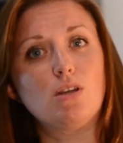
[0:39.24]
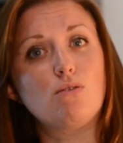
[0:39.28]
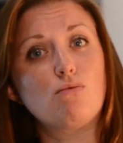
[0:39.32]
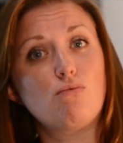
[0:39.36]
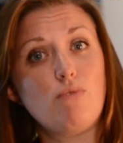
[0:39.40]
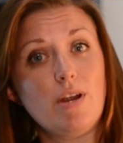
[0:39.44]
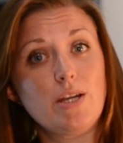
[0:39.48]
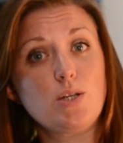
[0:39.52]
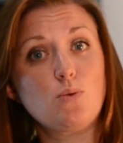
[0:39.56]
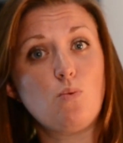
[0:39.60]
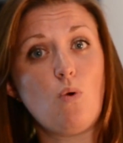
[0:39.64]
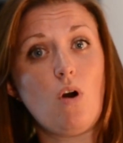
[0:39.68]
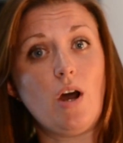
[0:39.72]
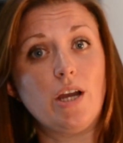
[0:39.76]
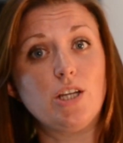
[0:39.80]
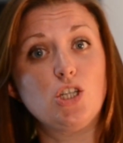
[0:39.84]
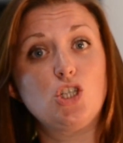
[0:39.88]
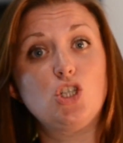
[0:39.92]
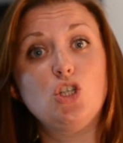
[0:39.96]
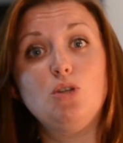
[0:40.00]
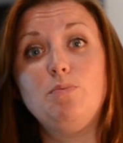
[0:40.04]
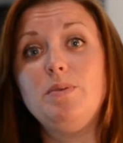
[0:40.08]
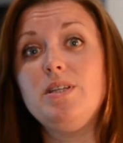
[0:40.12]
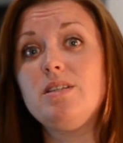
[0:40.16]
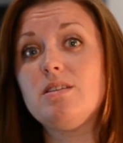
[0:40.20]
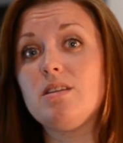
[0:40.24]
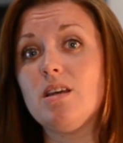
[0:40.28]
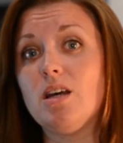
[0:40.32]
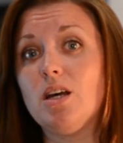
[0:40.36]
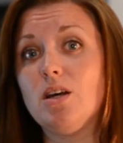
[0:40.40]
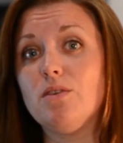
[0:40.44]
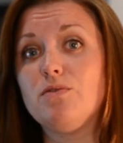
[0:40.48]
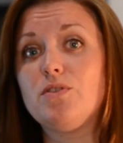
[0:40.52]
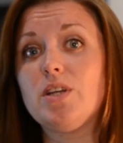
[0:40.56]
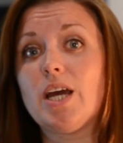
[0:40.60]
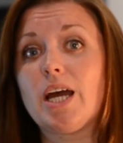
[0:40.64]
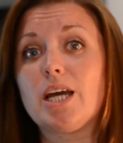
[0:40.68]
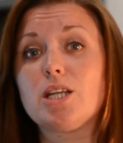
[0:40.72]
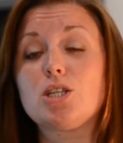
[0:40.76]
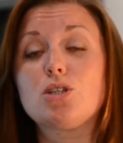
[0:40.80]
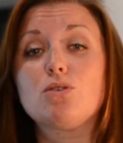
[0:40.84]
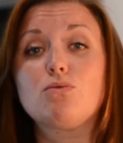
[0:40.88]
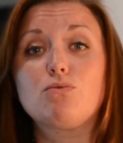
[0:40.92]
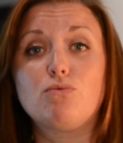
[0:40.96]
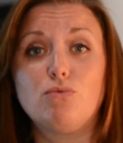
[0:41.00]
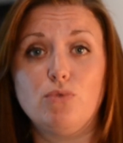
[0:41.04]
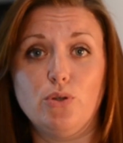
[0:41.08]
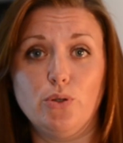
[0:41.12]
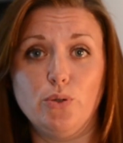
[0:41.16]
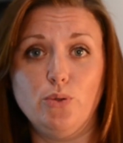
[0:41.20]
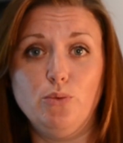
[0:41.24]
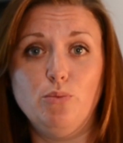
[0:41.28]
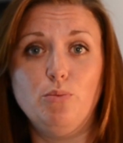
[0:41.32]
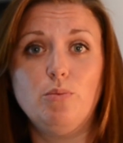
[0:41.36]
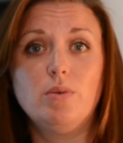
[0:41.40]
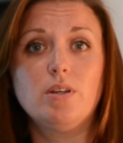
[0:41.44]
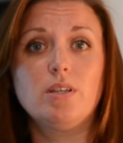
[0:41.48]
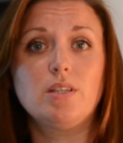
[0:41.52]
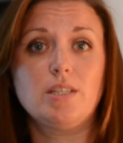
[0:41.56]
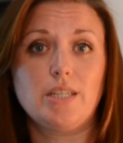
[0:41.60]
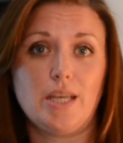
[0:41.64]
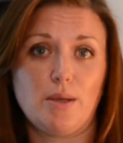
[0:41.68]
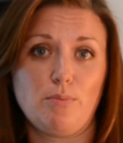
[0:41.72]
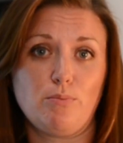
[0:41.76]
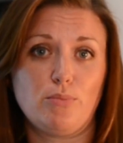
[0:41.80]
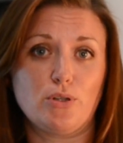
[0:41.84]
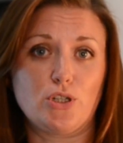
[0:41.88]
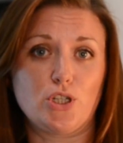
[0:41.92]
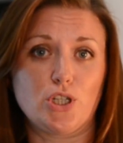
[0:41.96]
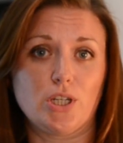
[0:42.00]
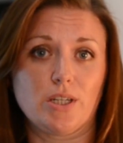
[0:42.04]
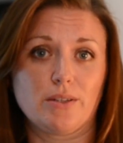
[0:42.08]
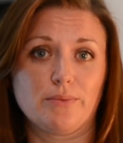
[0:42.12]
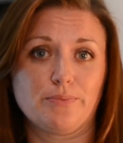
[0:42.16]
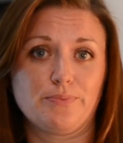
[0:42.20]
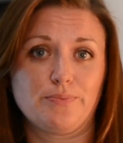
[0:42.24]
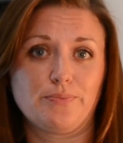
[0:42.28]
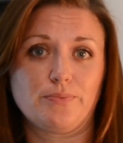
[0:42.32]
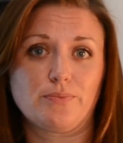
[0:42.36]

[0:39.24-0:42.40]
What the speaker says: that red wine should be served at room temperature.